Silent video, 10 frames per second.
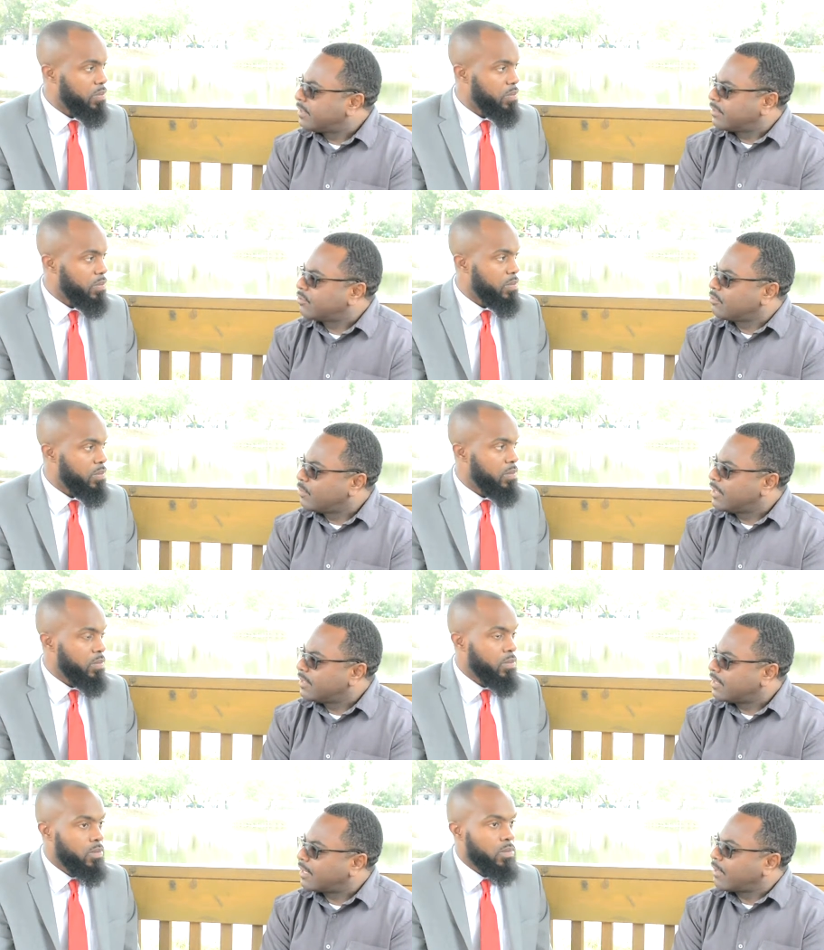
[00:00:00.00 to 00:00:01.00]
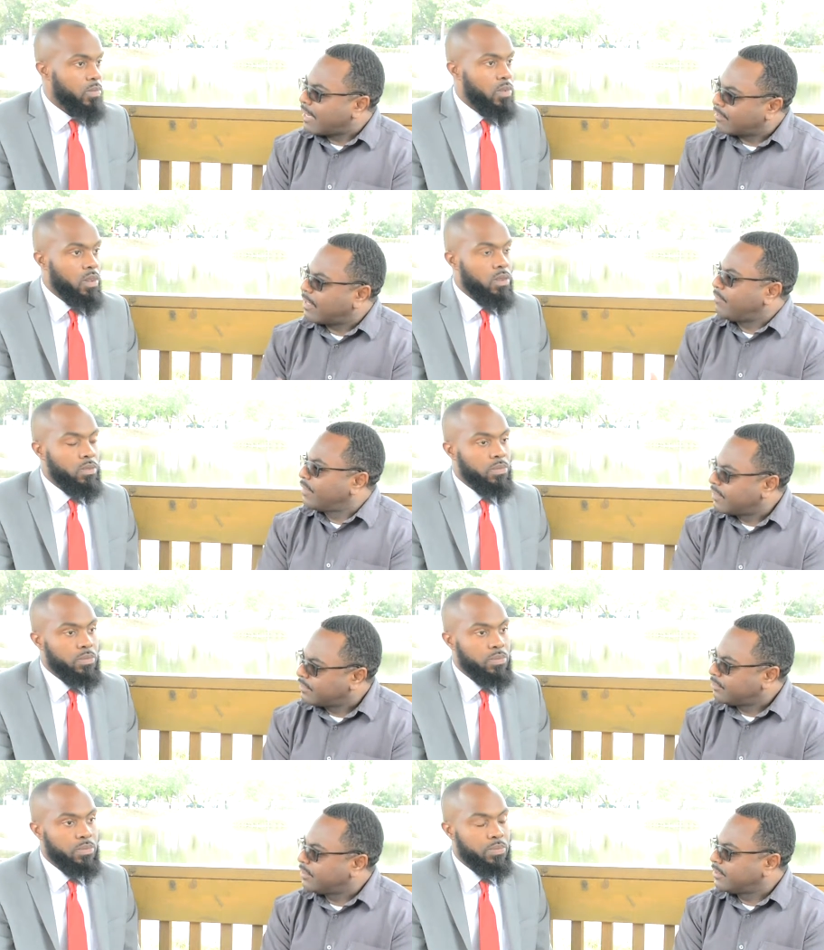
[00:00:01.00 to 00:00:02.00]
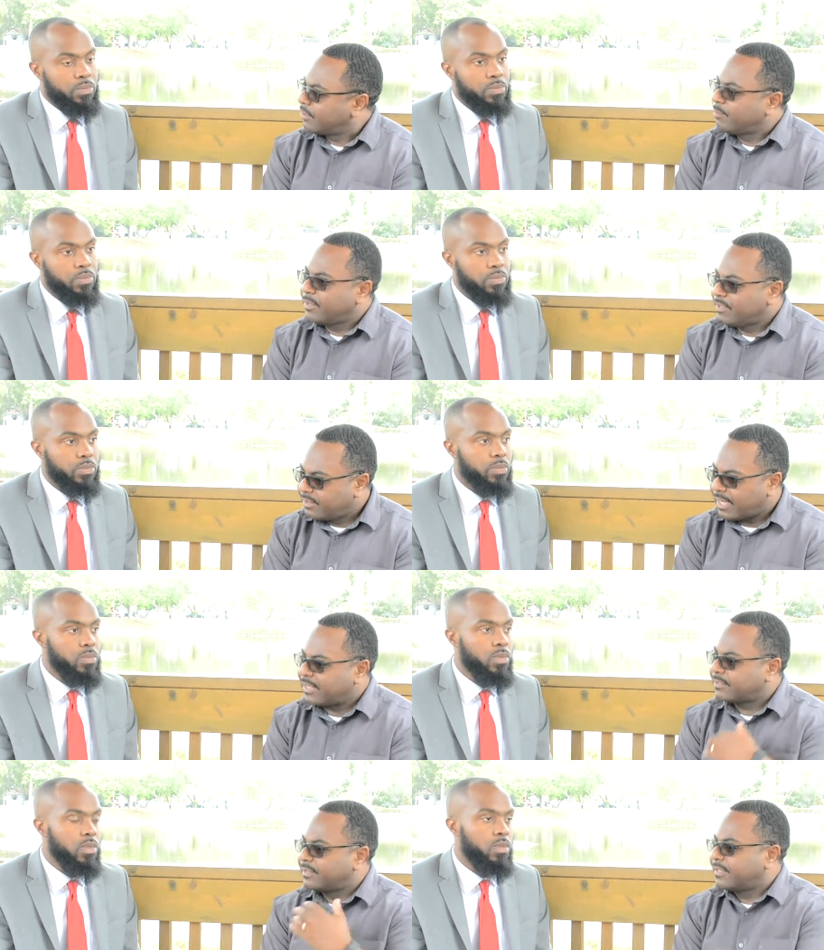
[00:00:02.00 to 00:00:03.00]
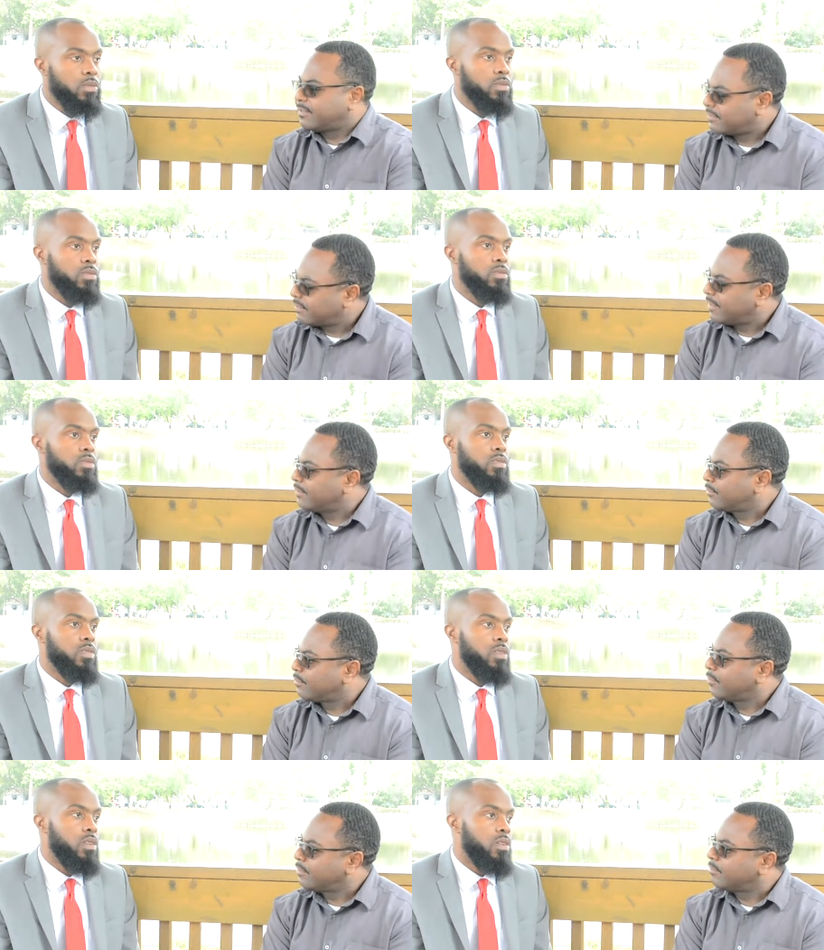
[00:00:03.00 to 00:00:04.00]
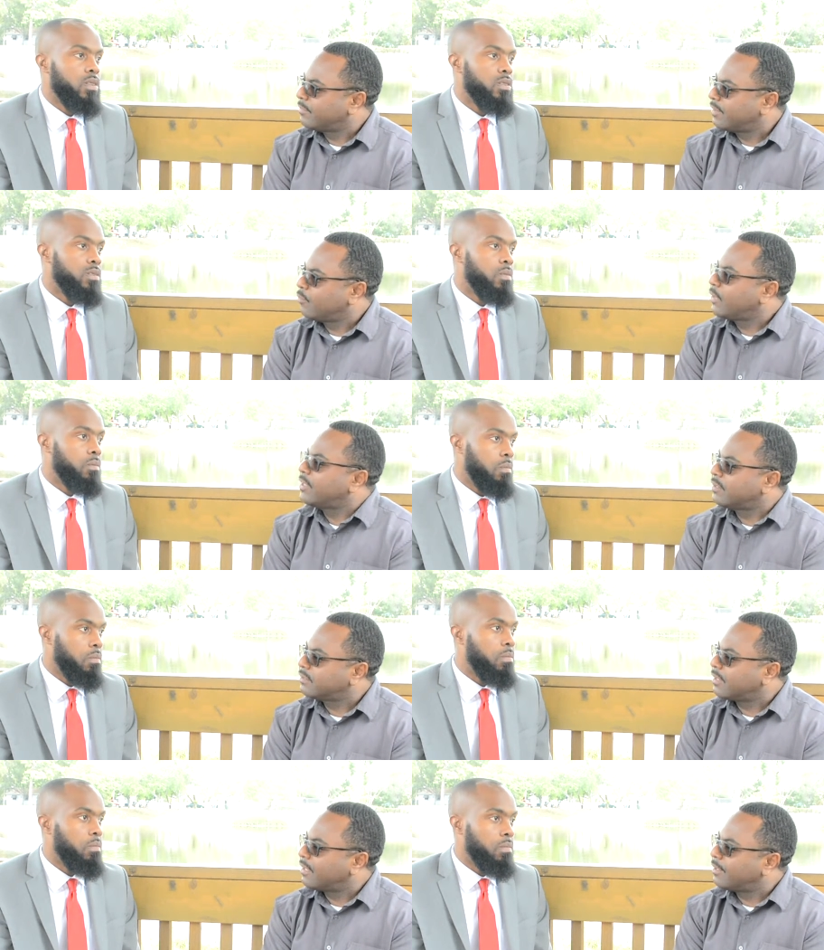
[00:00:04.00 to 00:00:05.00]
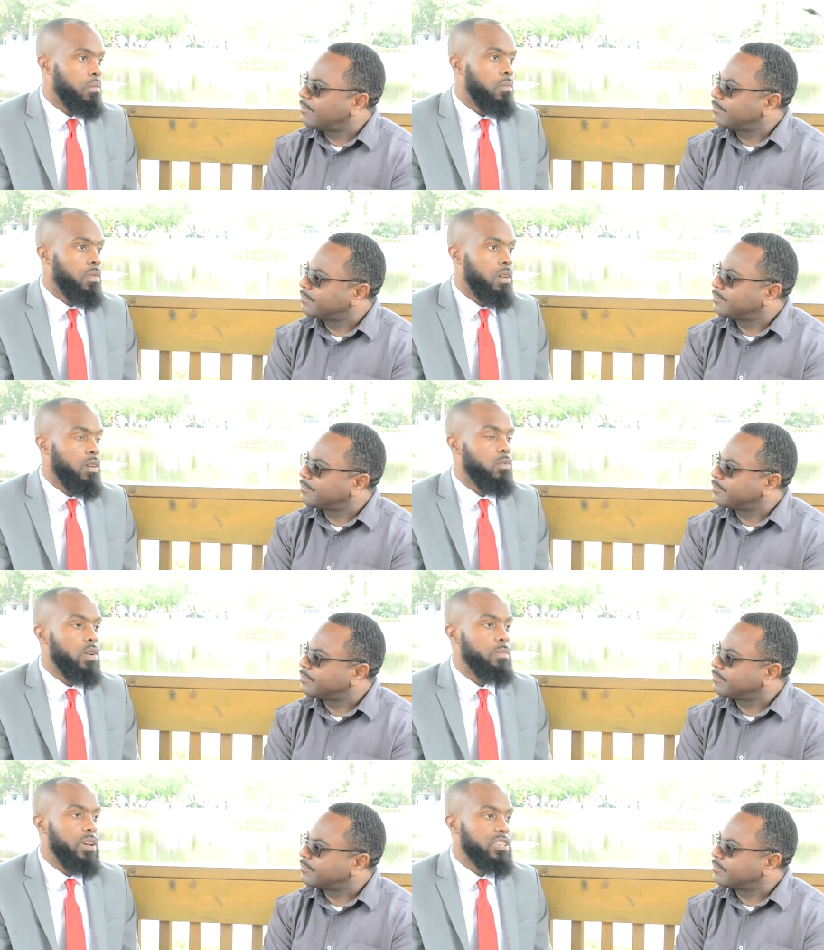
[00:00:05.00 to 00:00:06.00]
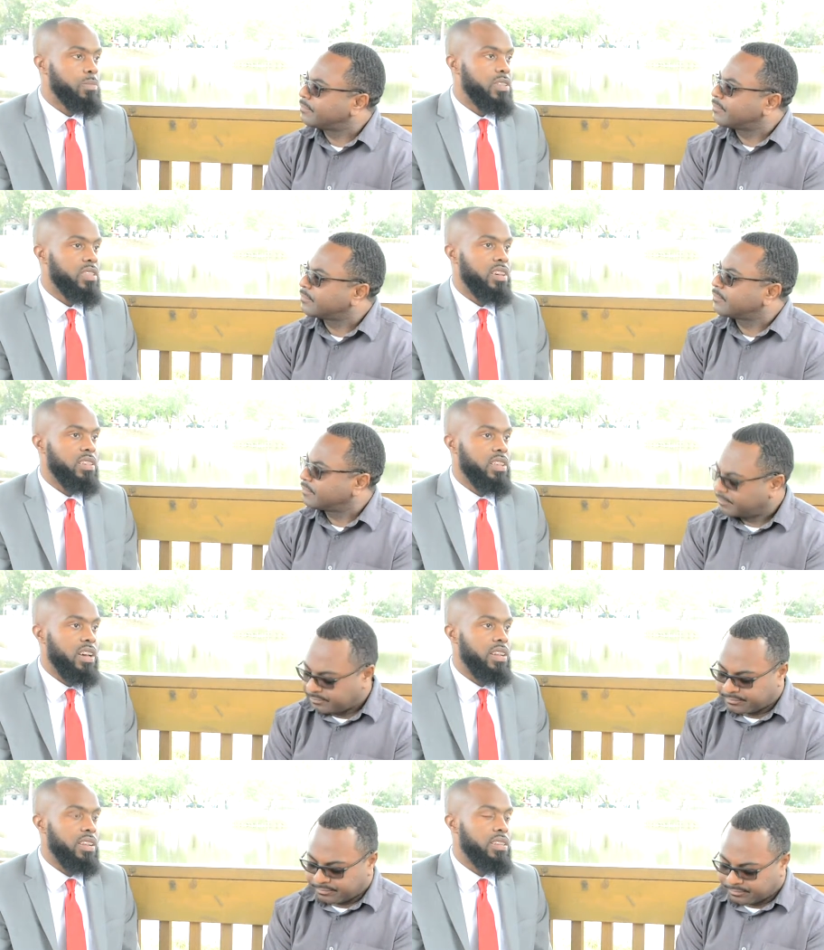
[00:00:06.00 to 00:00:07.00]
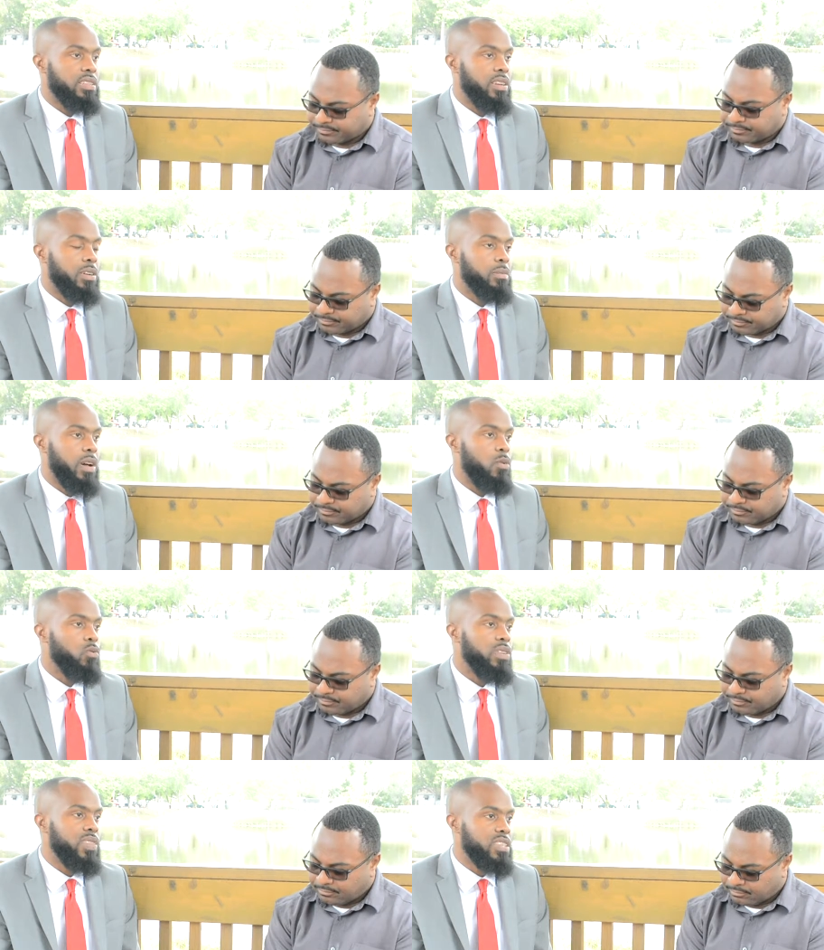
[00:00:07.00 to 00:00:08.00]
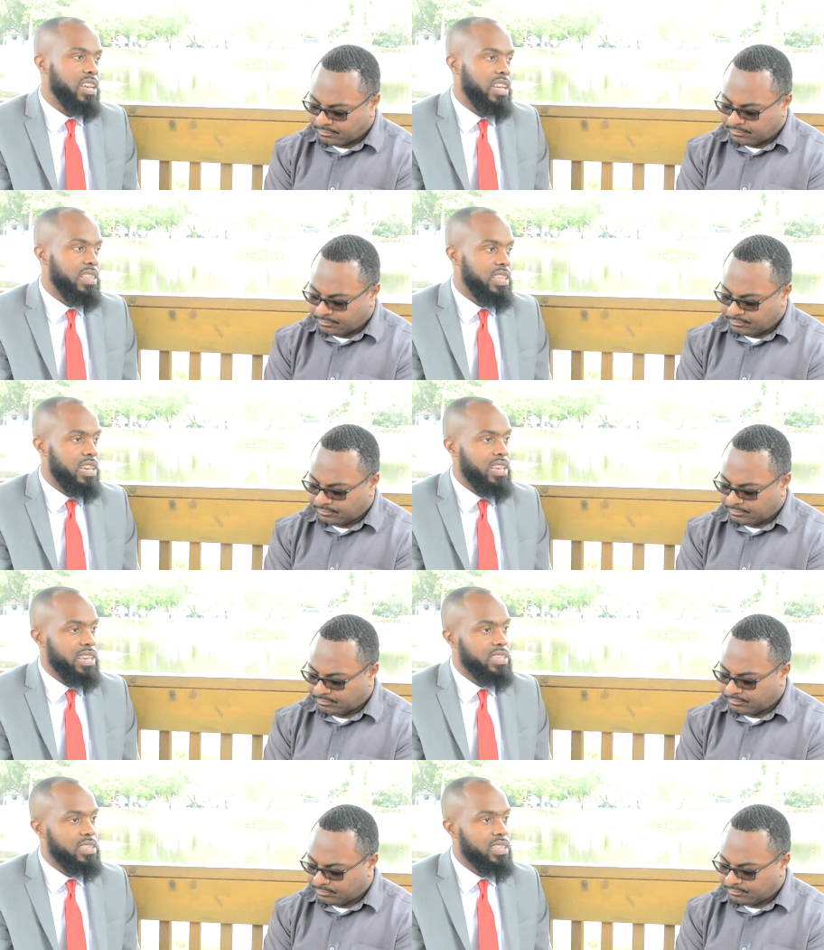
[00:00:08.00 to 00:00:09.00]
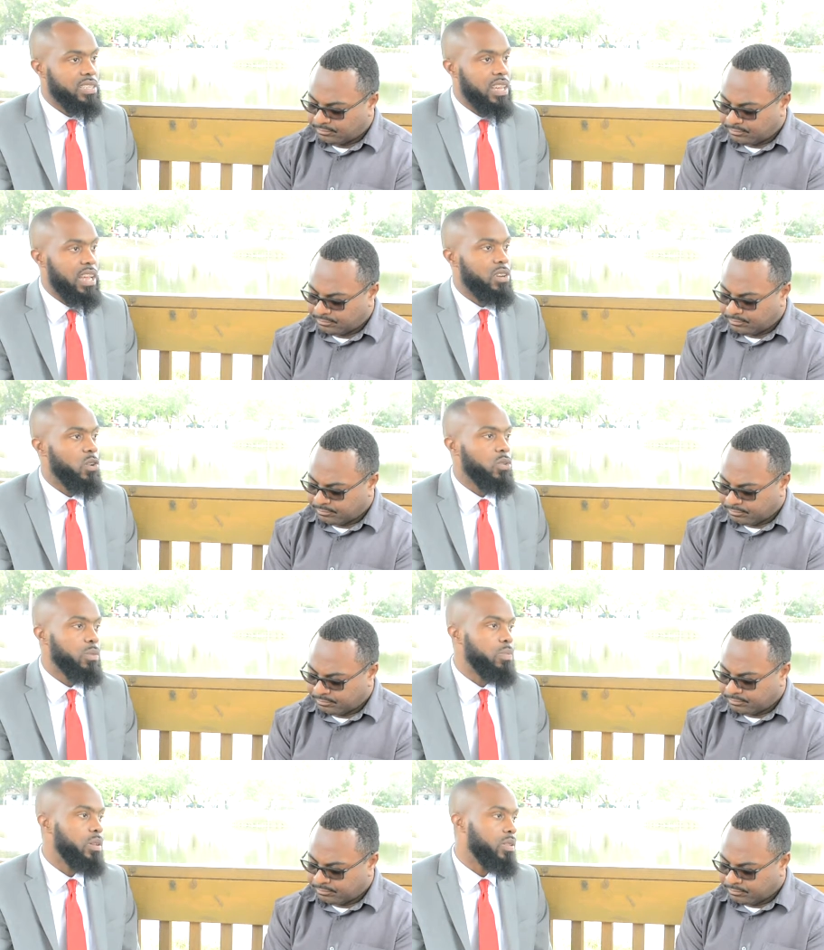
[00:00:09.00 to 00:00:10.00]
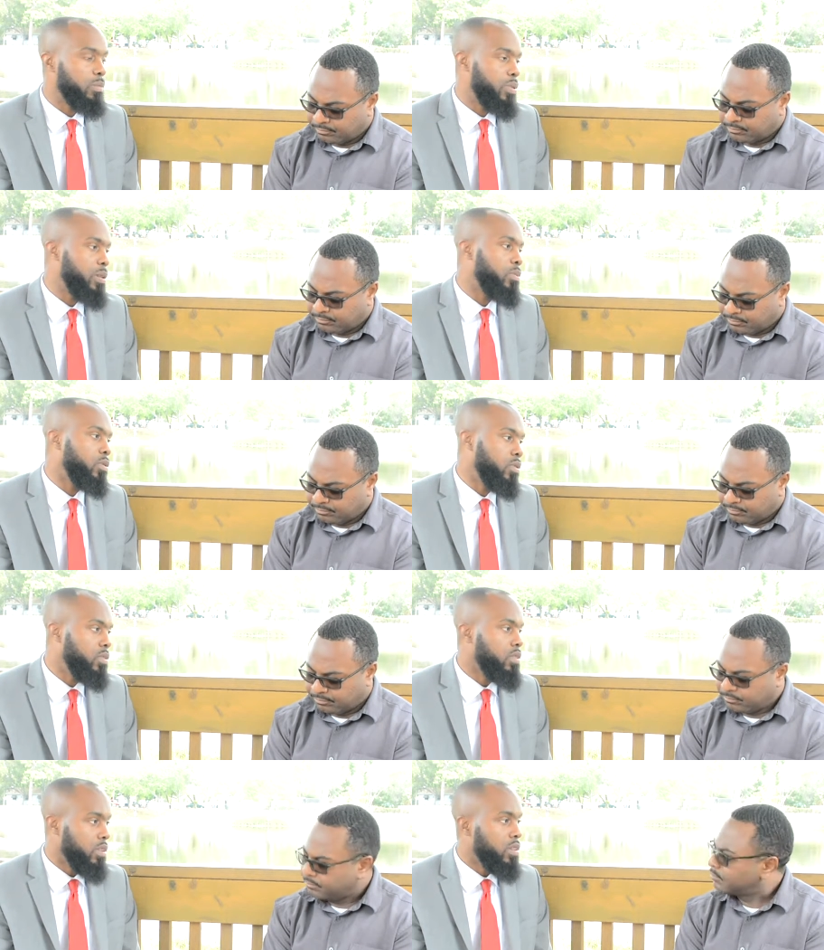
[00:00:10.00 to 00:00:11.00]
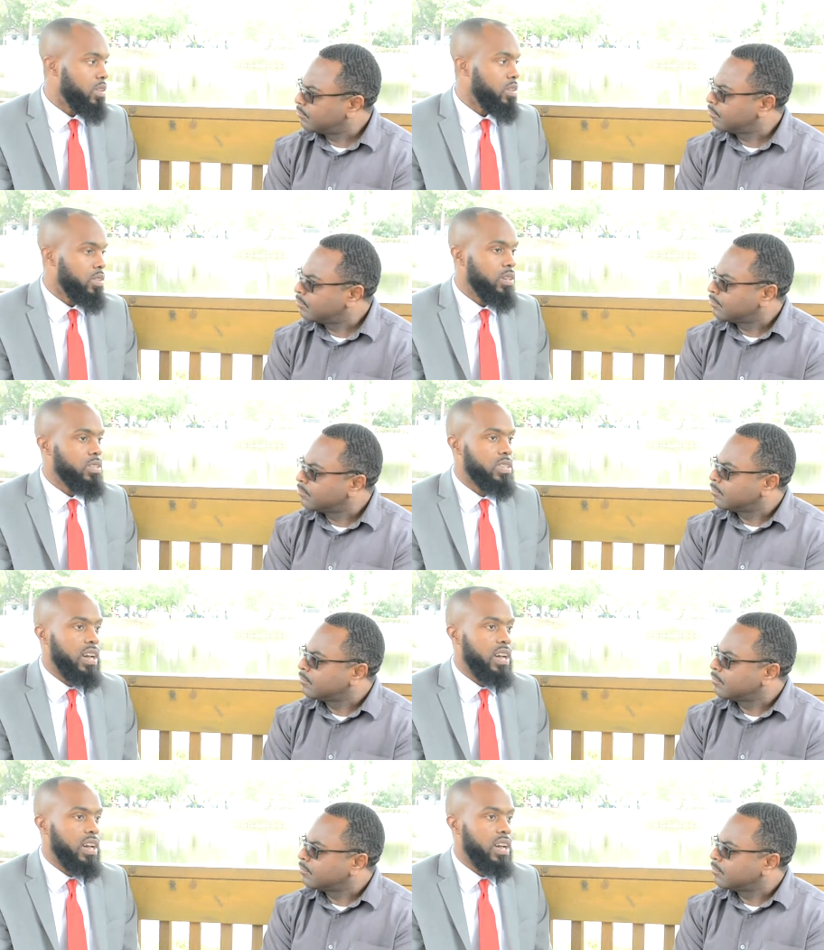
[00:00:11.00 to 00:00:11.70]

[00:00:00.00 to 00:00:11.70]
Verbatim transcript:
Speaker 1: you think that you'll win? Like, how confident mm-hmm. are you in your ability to actually get this thing through and, and win this time? and
Speaker 2: what makes me think that is um, I won't even say I think it's it's I know the, the, the people they're